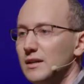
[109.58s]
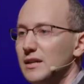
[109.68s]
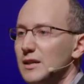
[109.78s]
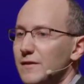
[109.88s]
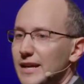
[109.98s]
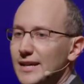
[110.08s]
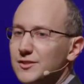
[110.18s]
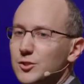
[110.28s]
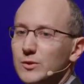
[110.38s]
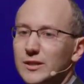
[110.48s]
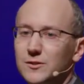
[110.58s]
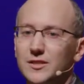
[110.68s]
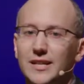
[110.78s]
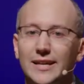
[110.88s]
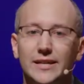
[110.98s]
If I ask you here
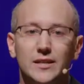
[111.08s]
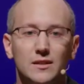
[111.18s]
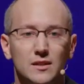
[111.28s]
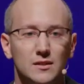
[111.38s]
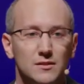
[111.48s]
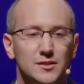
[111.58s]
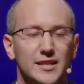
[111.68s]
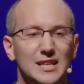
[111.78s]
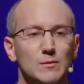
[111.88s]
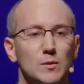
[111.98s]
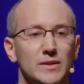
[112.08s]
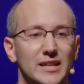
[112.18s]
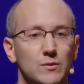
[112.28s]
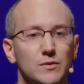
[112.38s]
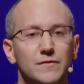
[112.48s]
today to take a moment
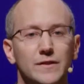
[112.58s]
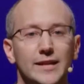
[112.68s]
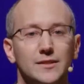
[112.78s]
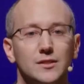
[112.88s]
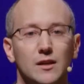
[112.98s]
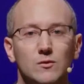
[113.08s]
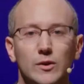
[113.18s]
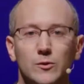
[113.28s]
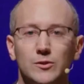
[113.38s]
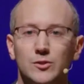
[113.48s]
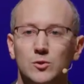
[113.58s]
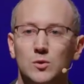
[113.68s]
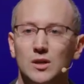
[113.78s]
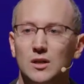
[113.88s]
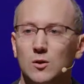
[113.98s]
and reflect on whether
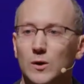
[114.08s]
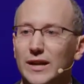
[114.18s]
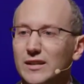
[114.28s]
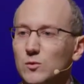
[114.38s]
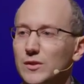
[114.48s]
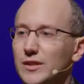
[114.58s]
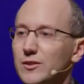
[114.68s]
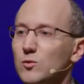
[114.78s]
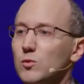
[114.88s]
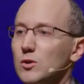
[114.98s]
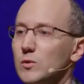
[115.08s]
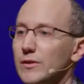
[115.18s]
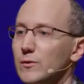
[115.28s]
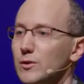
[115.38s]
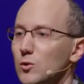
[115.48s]
you or anyone that you work with
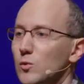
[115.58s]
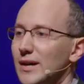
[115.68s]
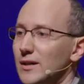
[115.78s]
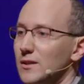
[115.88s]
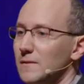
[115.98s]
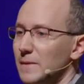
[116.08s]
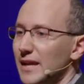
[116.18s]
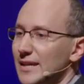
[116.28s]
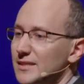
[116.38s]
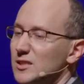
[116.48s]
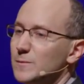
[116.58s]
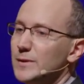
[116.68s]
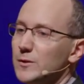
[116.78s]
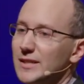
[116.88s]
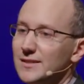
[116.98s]
or know well has
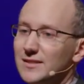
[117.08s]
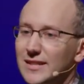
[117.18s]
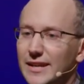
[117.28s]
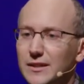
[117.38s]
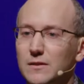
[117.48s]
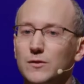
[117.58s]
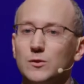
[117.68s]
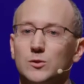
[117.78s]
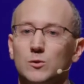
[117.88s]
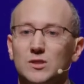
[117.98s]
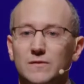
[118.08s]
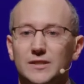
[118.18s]
experienced any of those sorts of